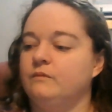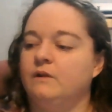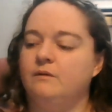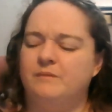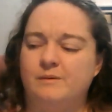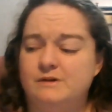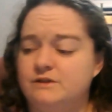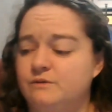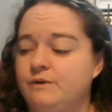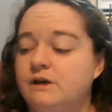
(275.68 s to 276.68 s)
maybe
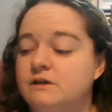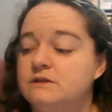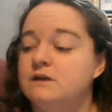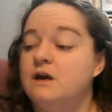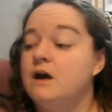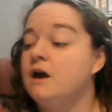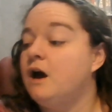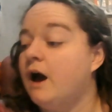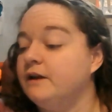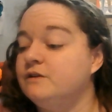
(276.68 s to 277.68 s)
2 weeks.
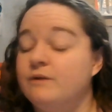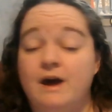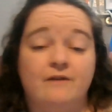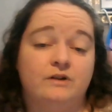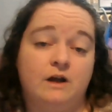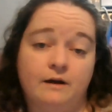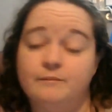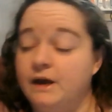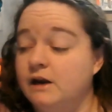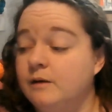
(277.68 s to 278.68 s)
I don't have a lot
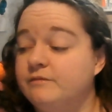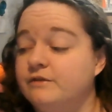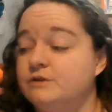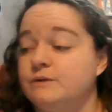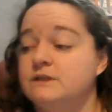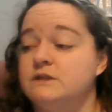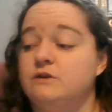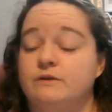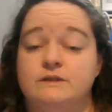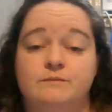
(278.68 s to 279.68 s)
made up for Twisted
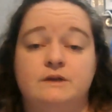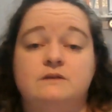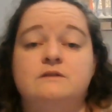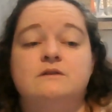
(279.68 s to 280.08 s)
Christmas.